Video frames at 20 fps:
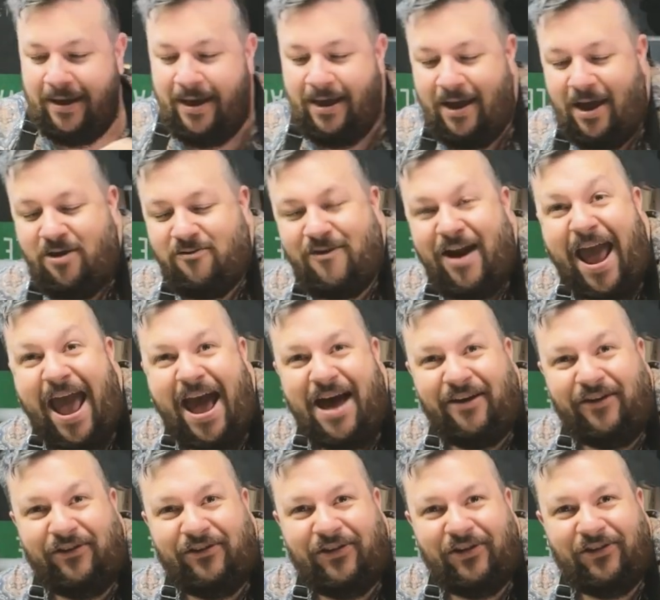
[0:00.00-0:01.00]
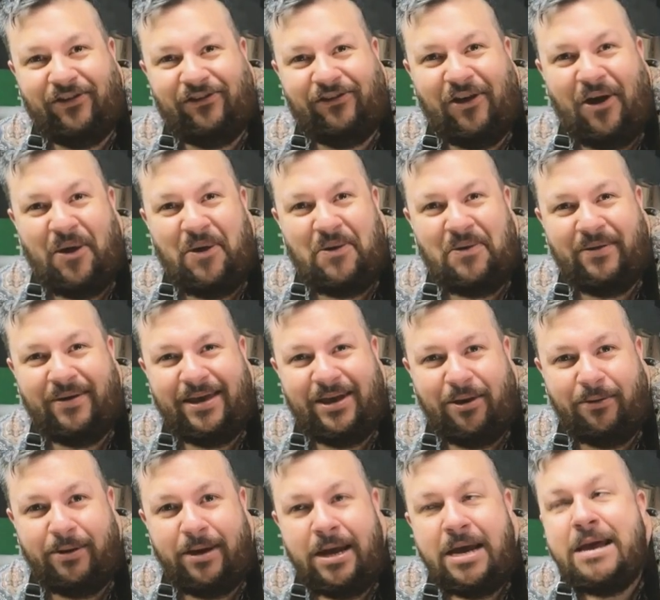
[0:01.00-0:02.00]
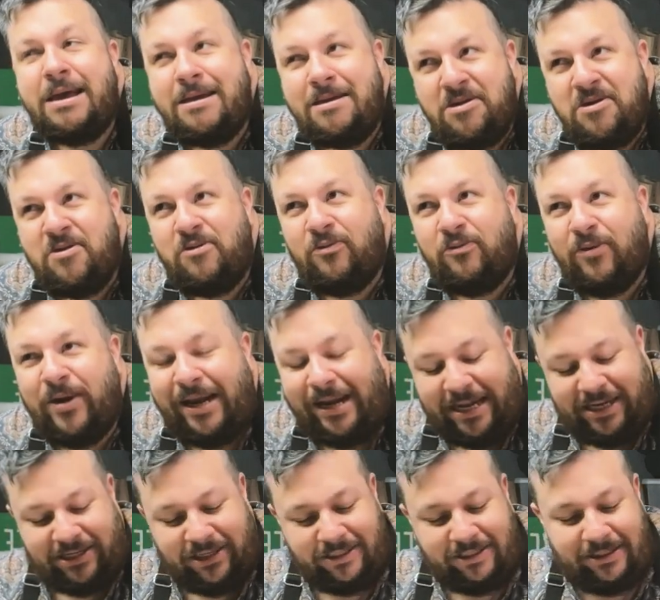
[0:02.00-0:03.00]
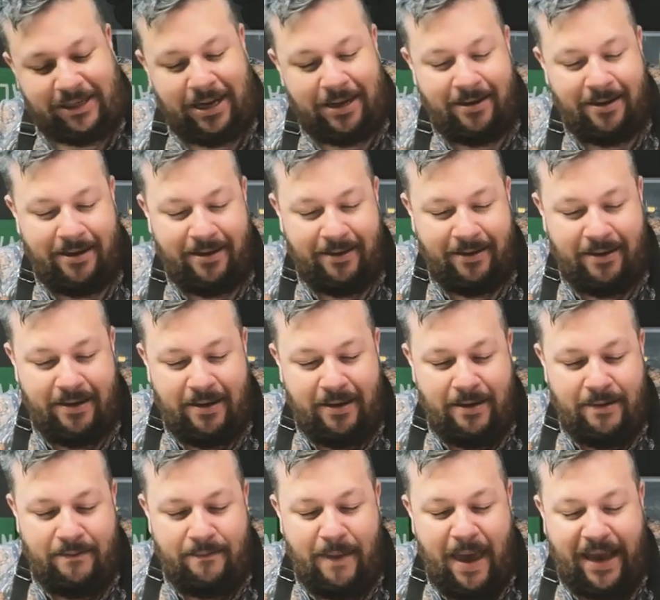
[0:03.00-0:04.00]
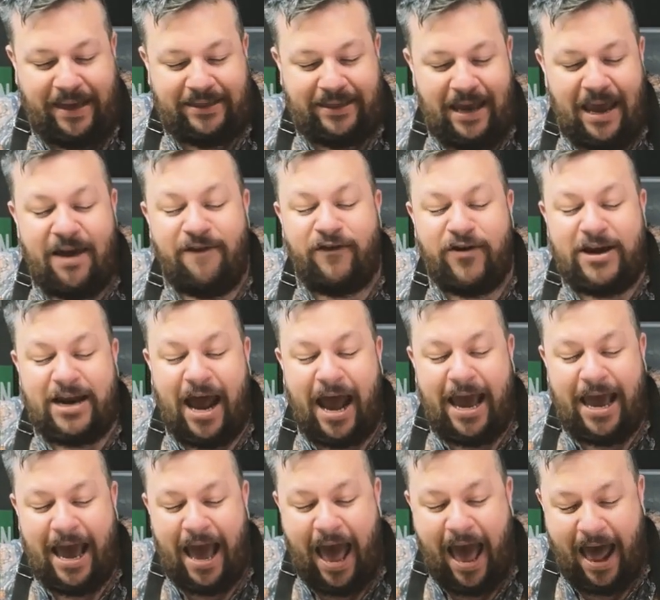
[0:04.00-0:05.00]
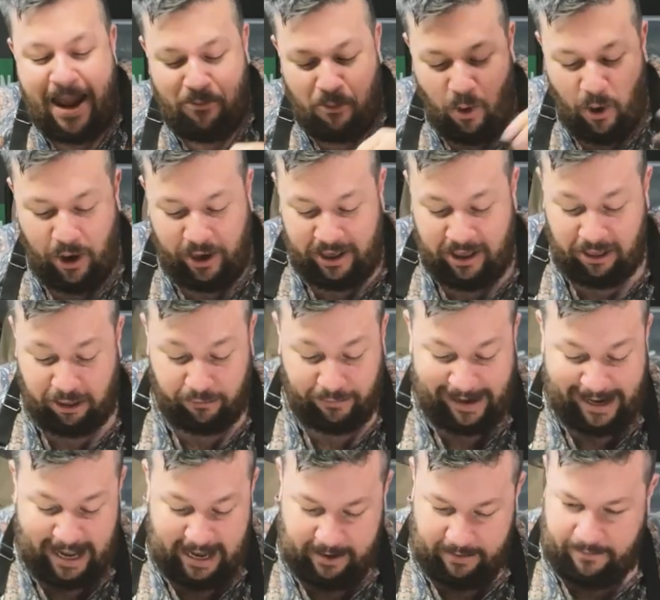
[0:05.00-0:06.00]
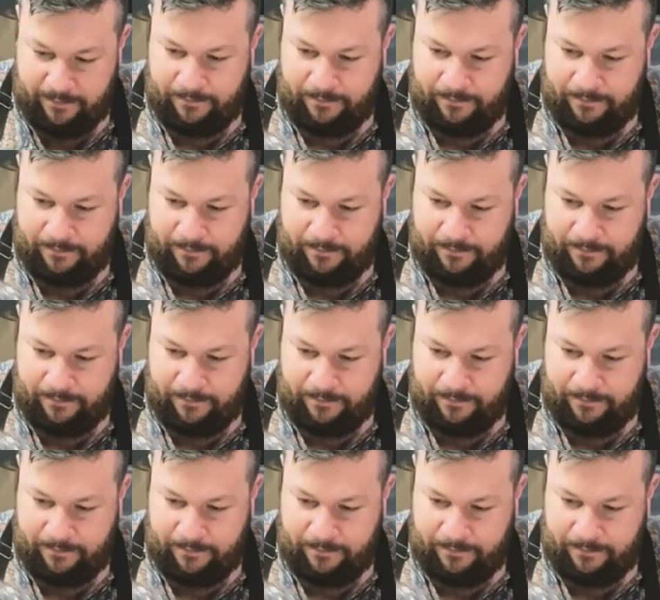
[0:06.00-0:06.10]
around, so you know, it really just makes every day at work thrilling.